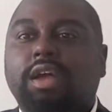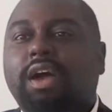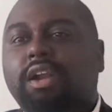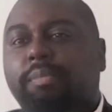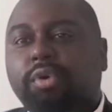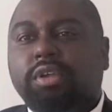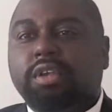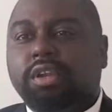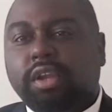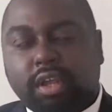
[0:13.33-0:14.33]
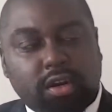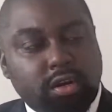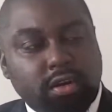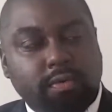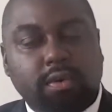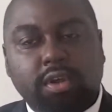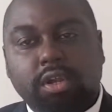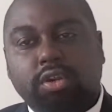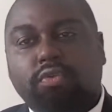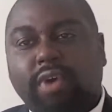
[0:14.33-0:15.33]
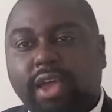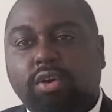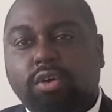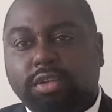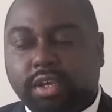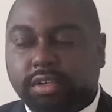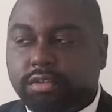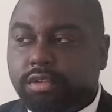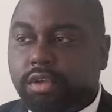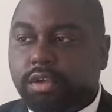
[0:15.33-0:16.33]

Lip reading: How can I put this in the right context?